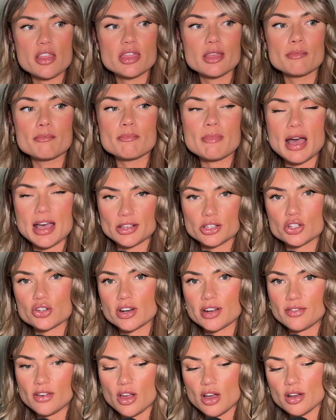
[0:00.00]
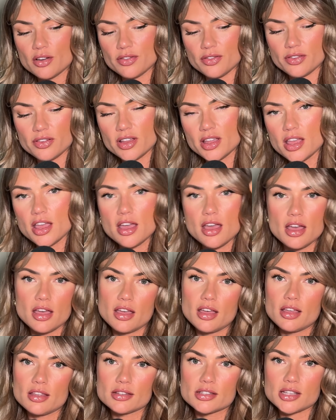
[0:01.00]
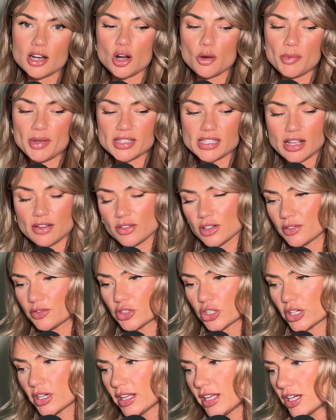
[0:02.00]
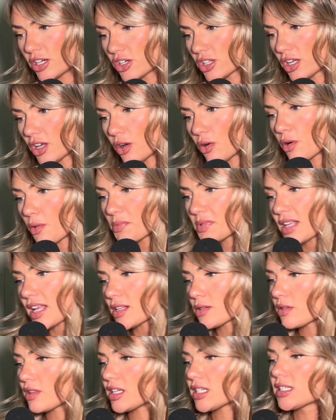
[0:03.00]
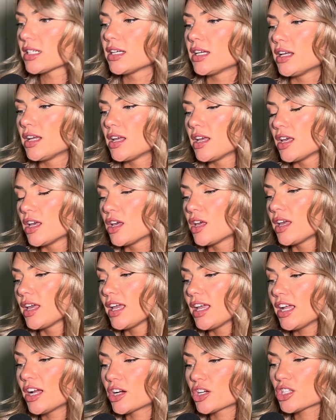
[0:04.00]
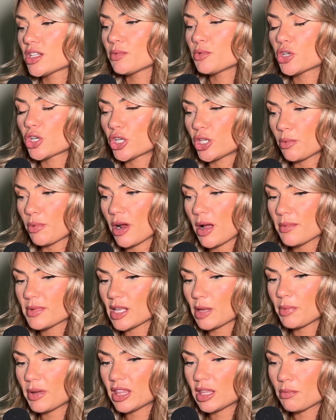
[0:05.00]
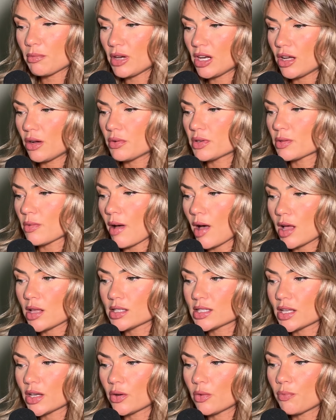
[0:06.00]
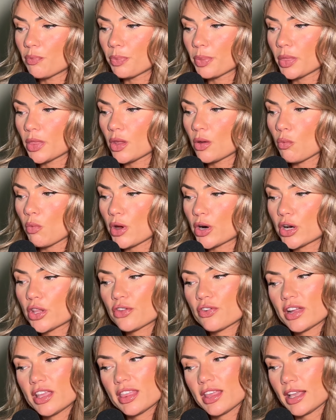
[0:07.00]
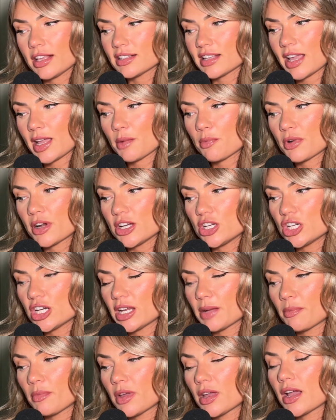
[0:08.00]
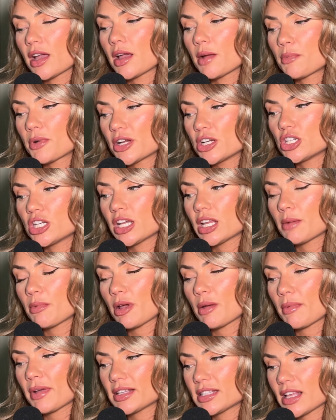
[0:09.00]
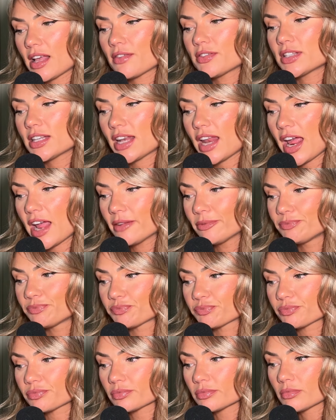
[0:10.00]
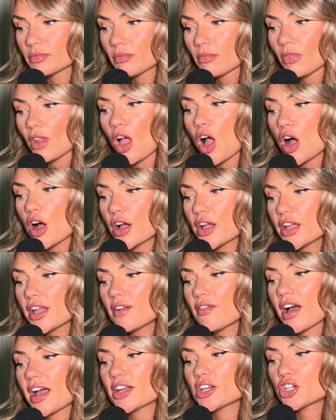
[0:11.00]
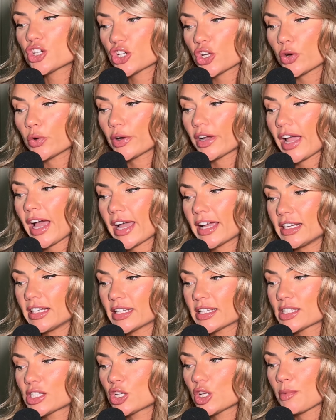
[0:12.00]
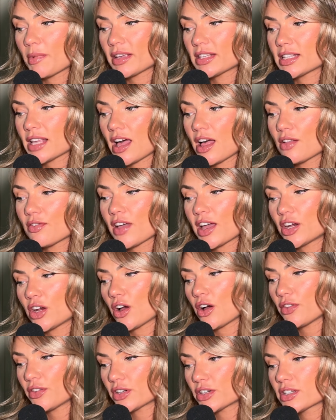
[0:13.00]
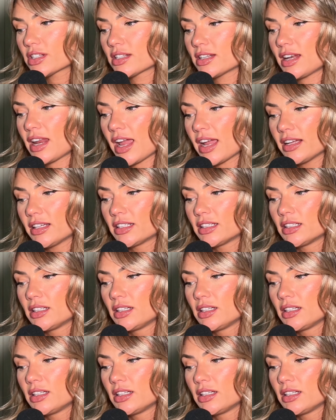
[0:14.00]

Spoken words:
The Mastery of Love. Started my self-love journey years ago, obsessed with it. Here are some journal prompts. I'll put them below as well. So what are 3 things I appreciate about myself today? How have I shown kindness to myself and others today?